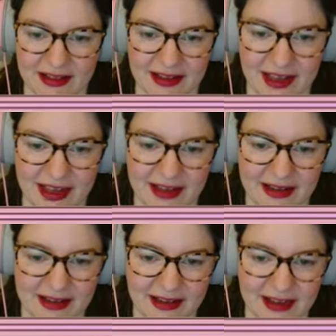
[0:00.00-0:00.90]
Yeah,
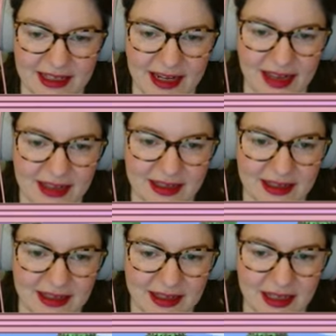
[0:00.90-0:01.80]
it's nice.
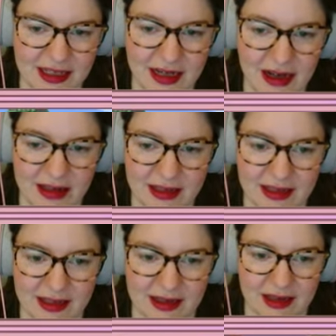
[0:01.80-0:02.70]
It's
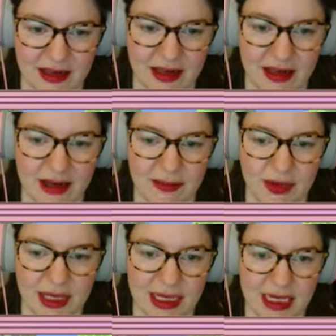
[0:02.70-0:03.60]
nice. But
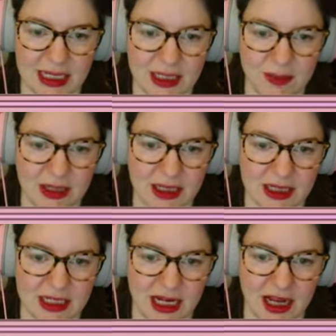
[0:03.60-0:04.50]
it needs to be the
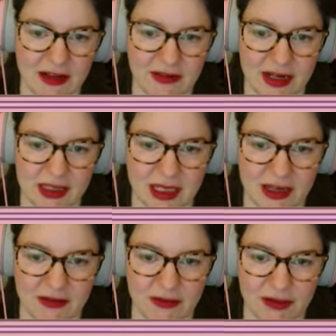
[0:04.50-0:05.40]
dark
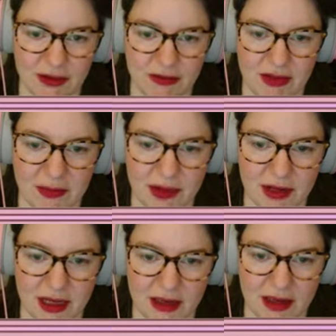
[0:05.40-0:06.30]
fencing for
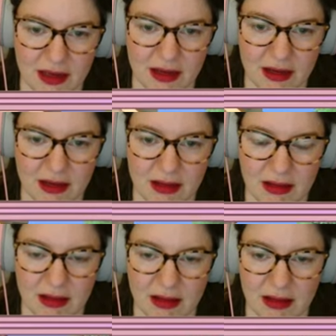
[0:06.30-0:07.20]
Raymond, I think.
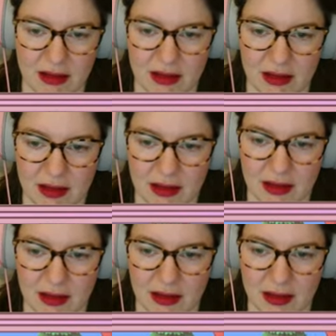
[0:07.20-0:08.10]

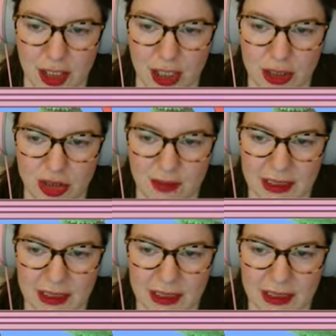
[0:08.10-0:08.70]
100%.